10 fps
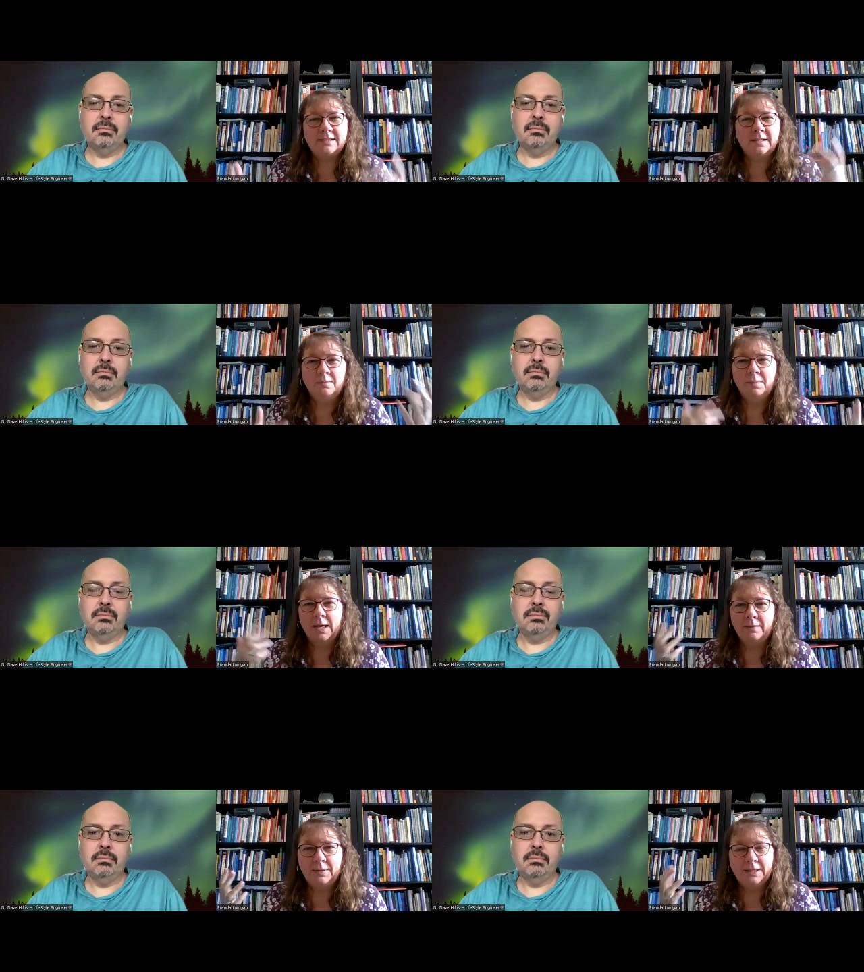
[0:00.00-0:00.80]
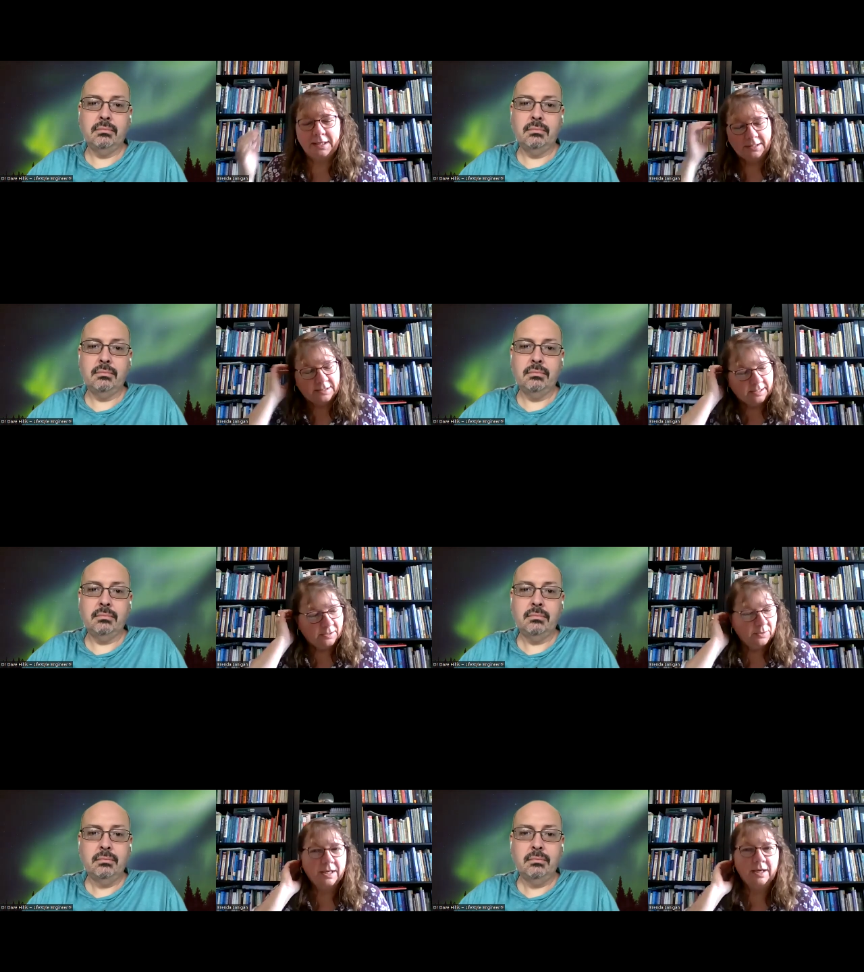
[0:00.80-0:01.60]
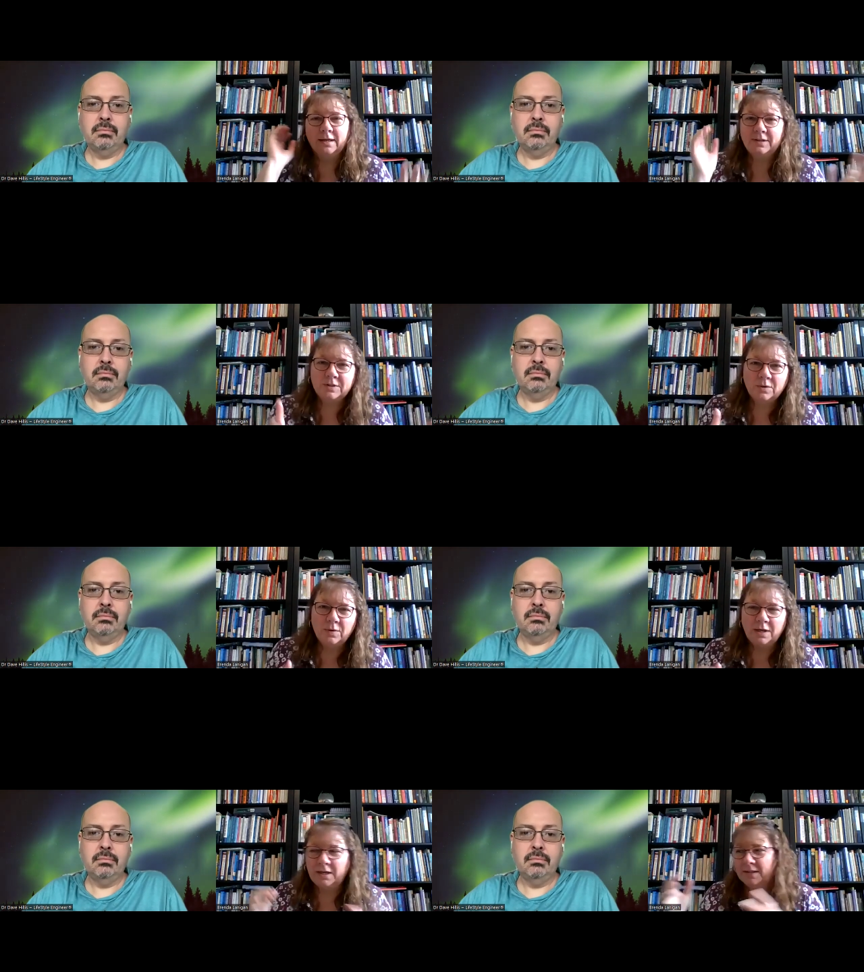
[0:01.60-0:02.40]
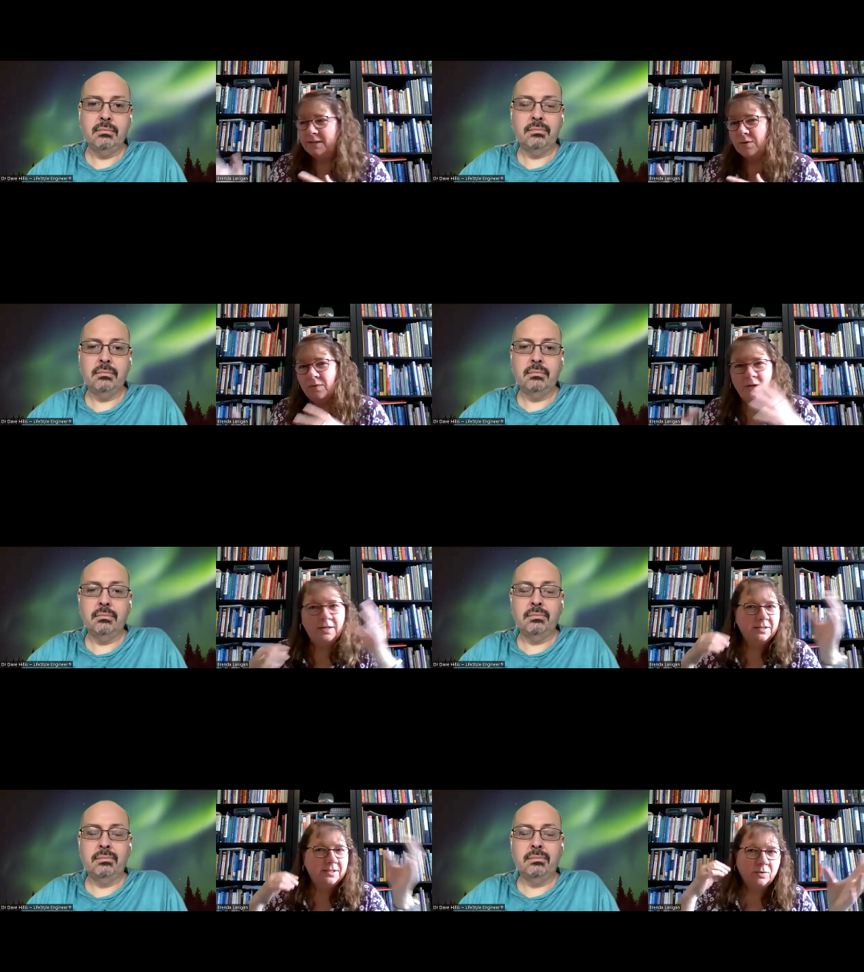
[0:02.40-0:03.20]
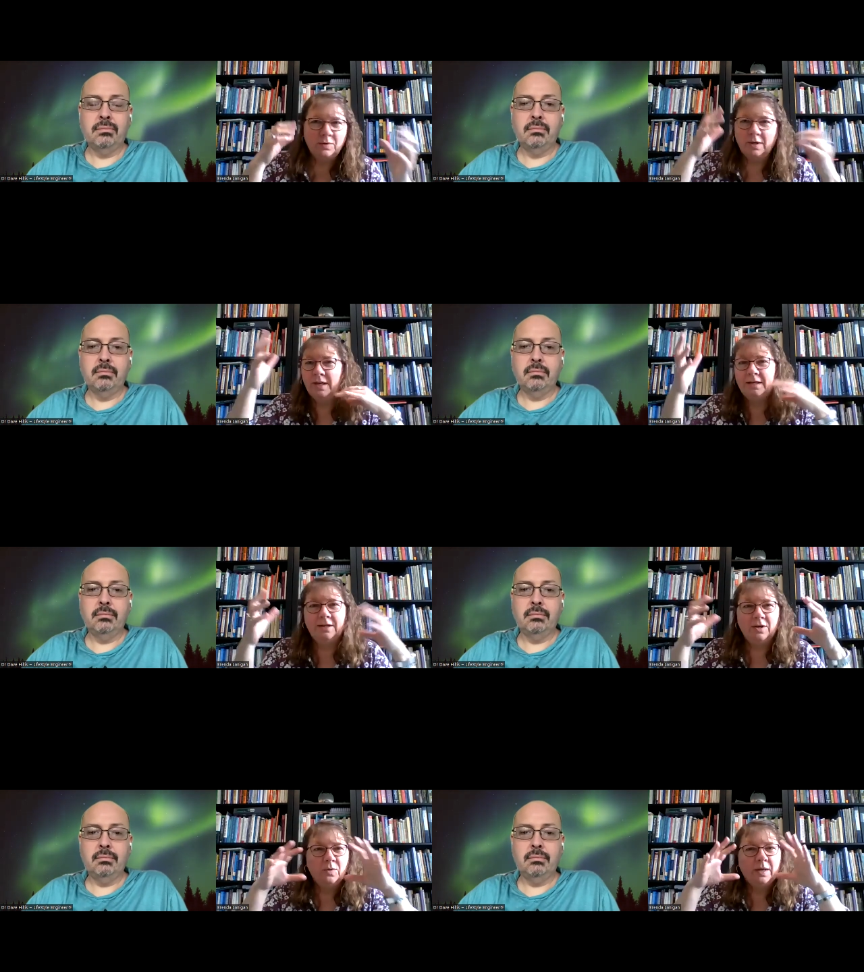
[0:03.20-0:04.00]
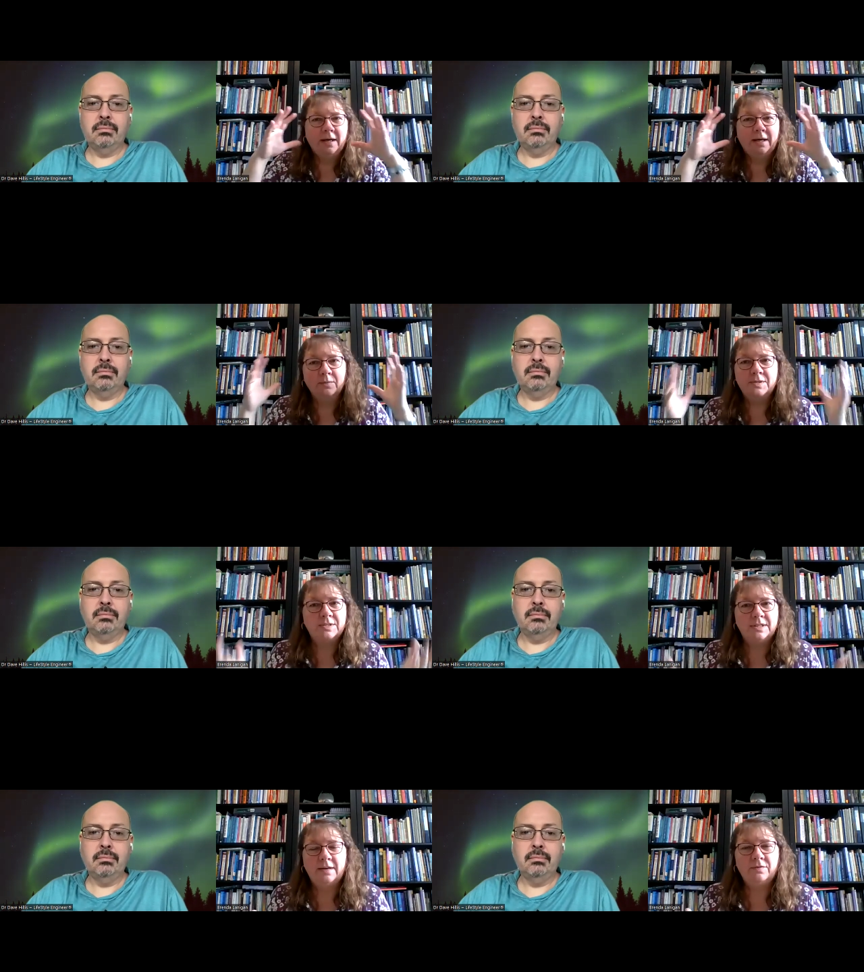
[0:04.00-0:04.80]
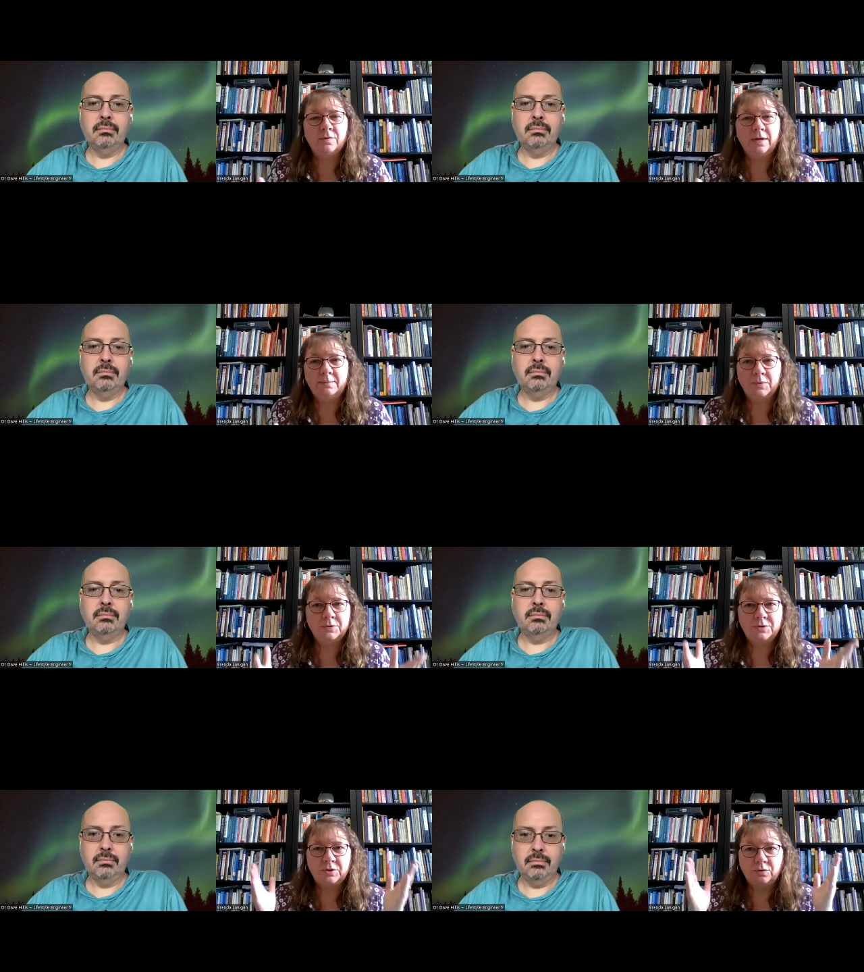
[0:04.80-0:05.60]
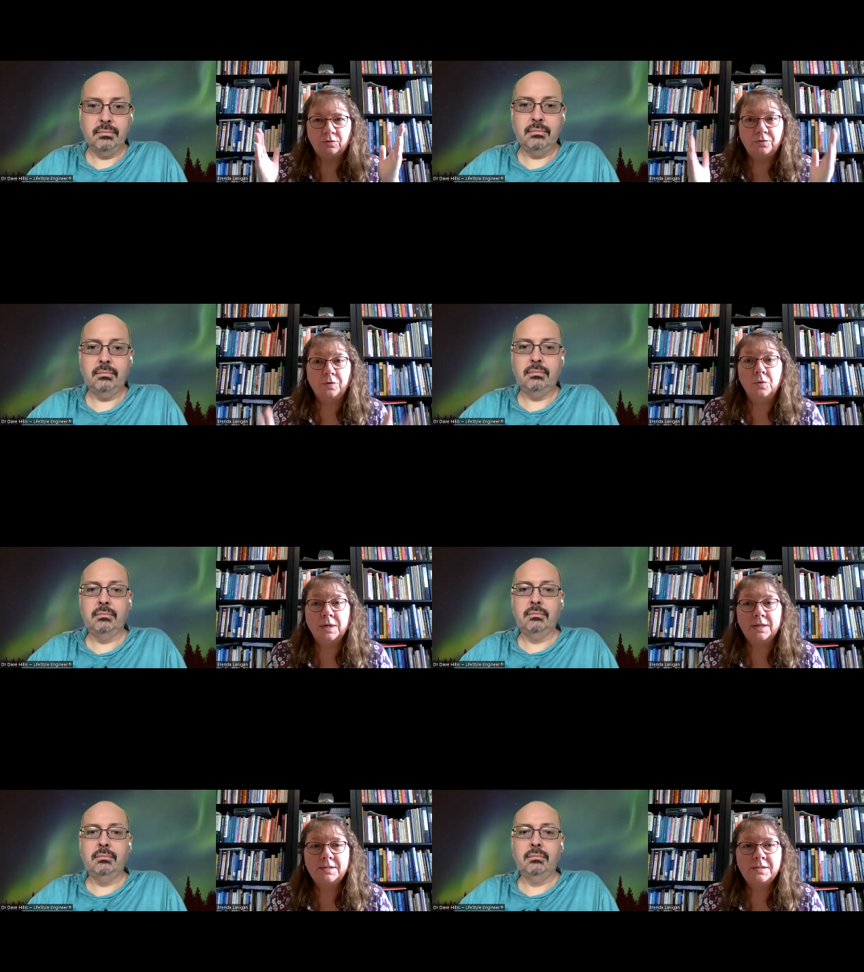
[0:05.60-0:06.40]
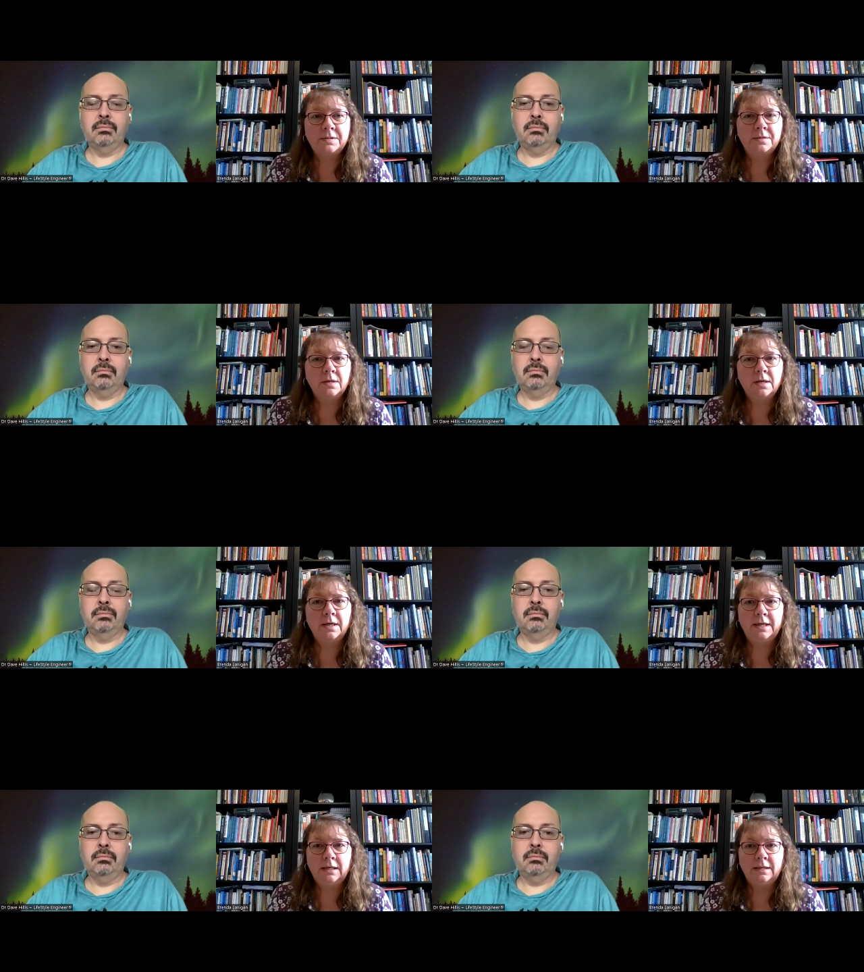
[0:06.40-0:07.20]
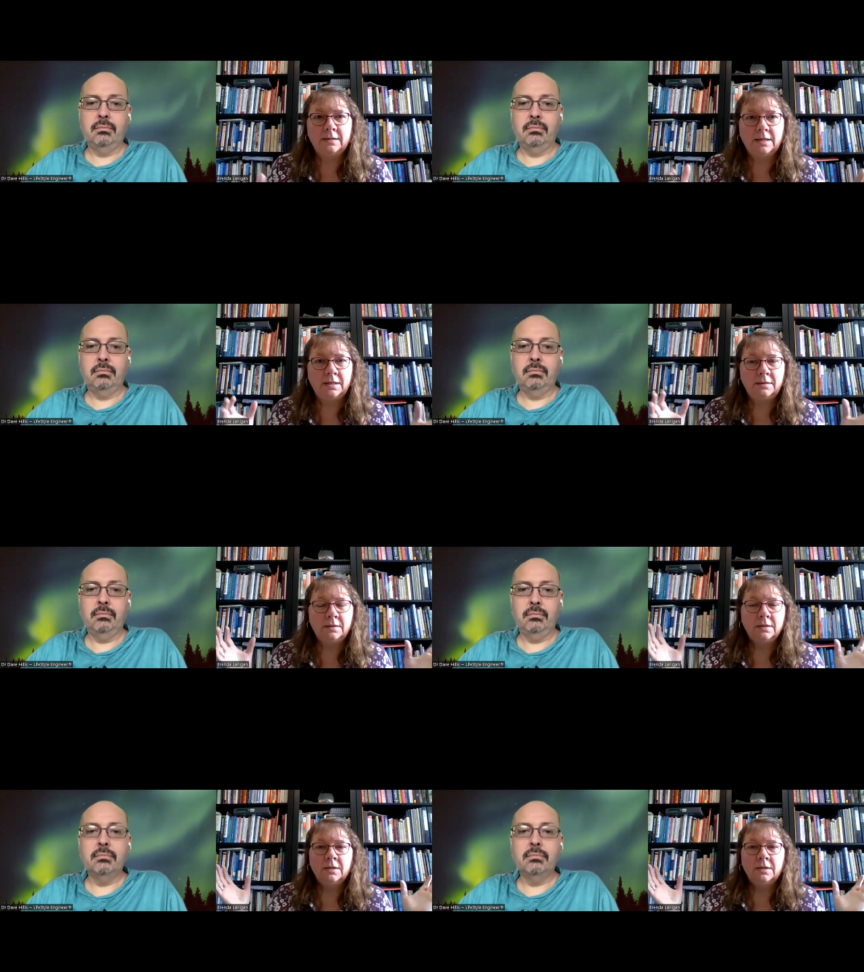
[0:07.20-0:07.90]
Speaker 1: discombobulated. It's like, okay, I got this going on and this going on and this going on, you know, and I was never able to focus on anything.